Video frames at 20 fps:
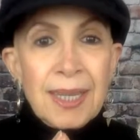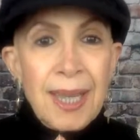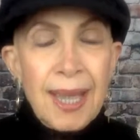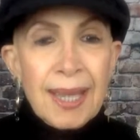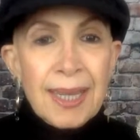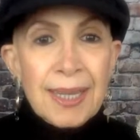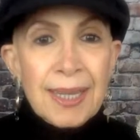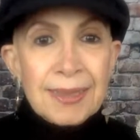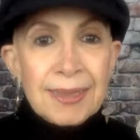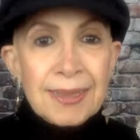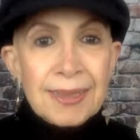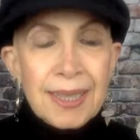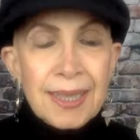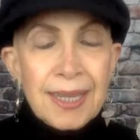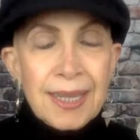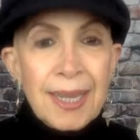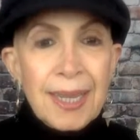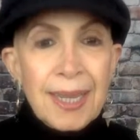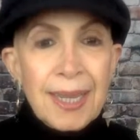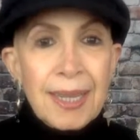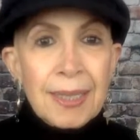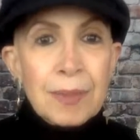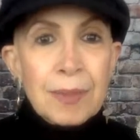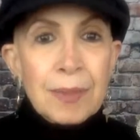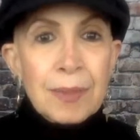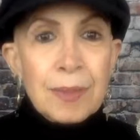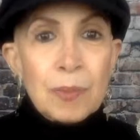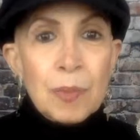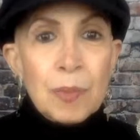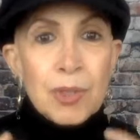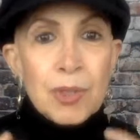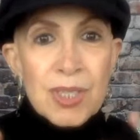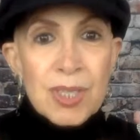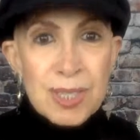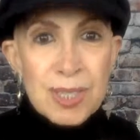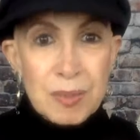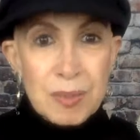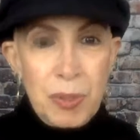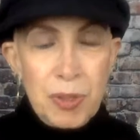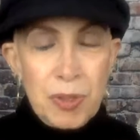and
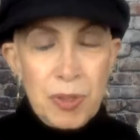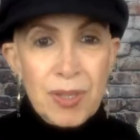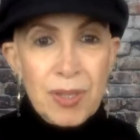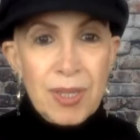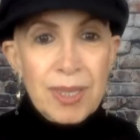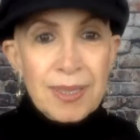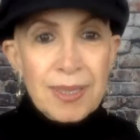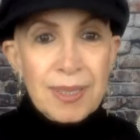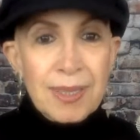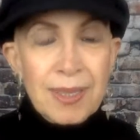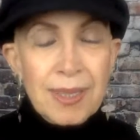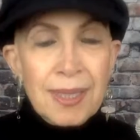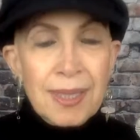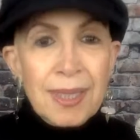emergence period,